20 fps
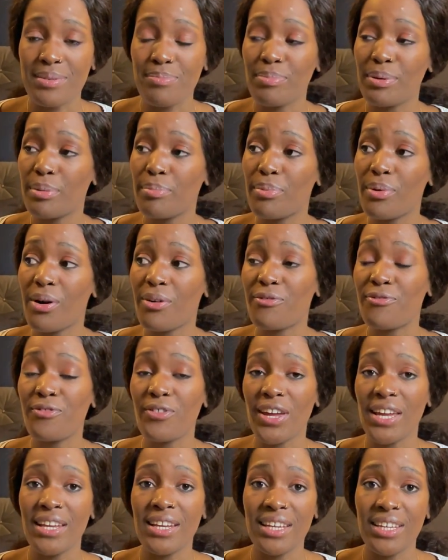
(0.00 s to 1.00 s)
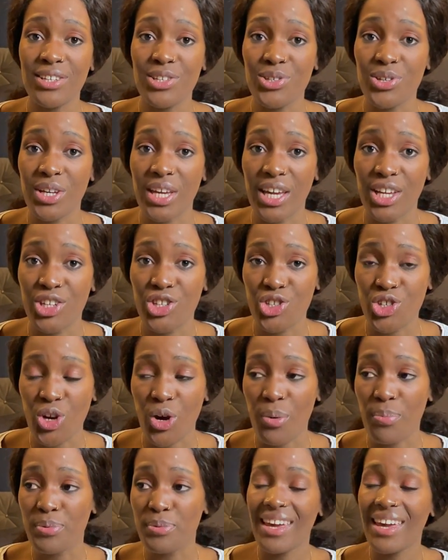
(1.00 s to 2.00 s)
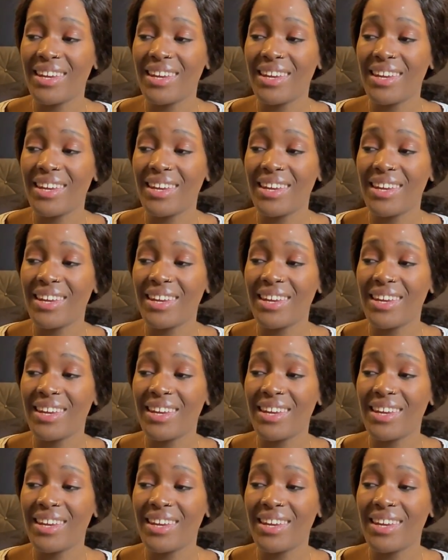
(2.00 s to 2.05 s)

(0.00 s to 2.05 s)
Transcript: People are failing to get jobs.